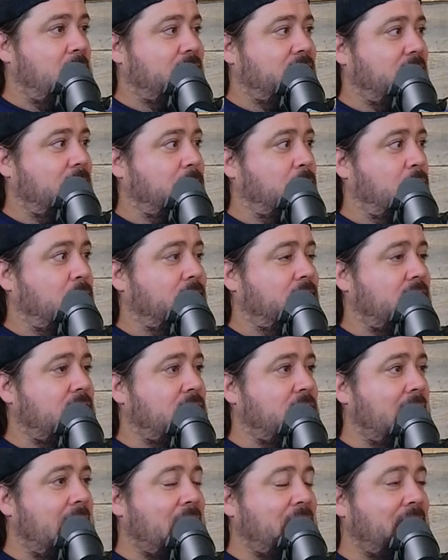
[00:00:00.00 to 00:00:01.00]
watching a porn
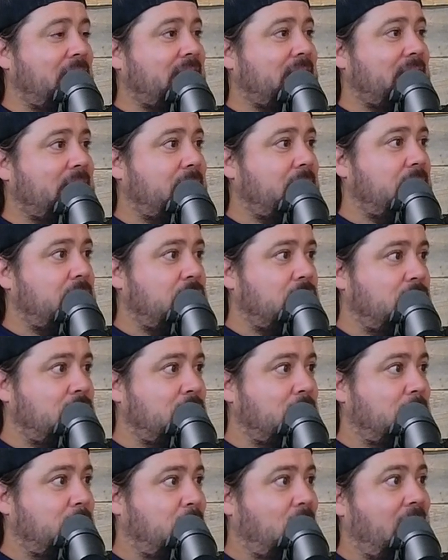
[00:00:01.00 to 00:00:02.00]
video, i like
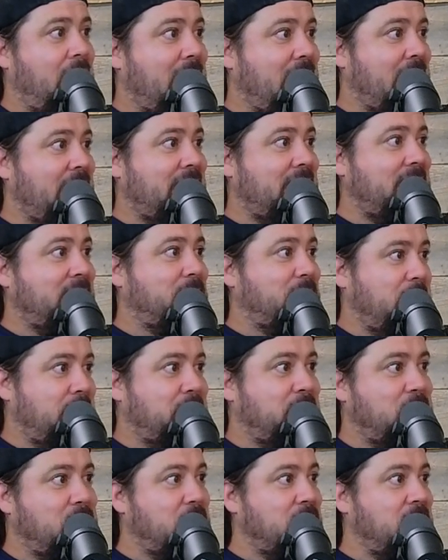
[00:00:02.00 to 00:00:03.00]
do a blonde,
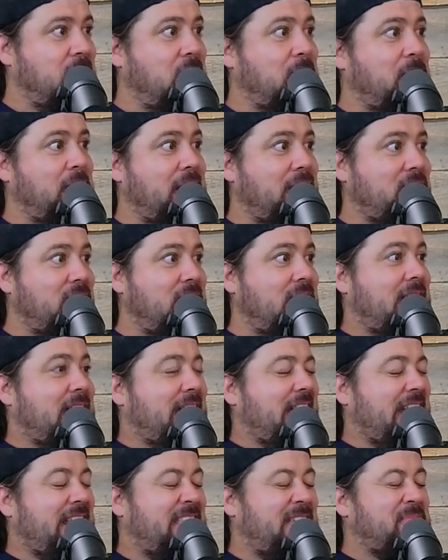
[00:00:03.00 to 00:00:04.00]
big boobs, or whatever,
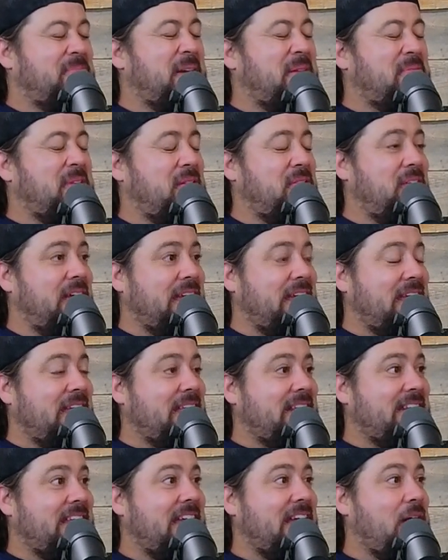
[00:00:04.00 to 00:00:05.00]
mm-hmm. and sometimes mm-hmm. I'll like
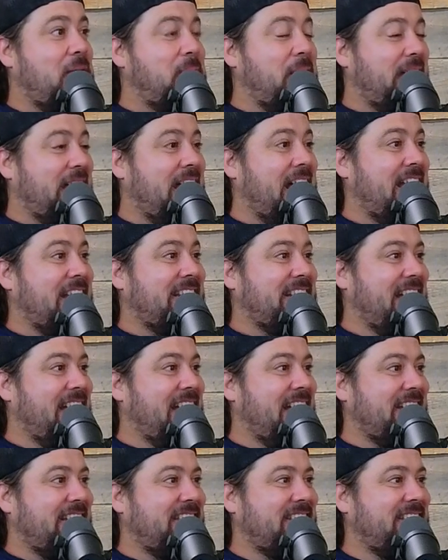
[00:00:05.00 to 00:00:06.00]
take out my
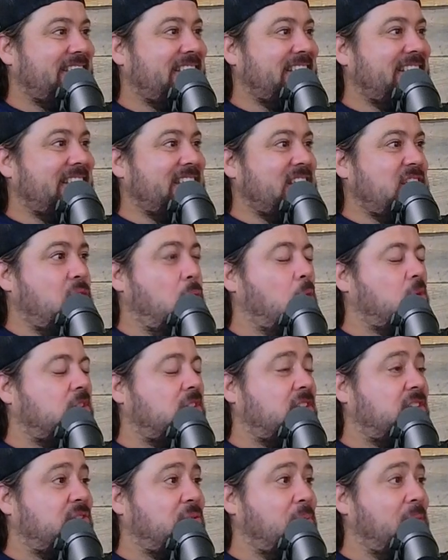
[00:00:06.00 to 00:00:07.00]
contacts or
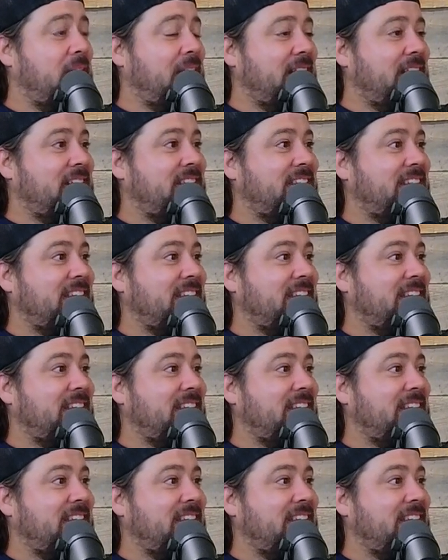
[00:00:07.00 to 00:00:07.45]
squint.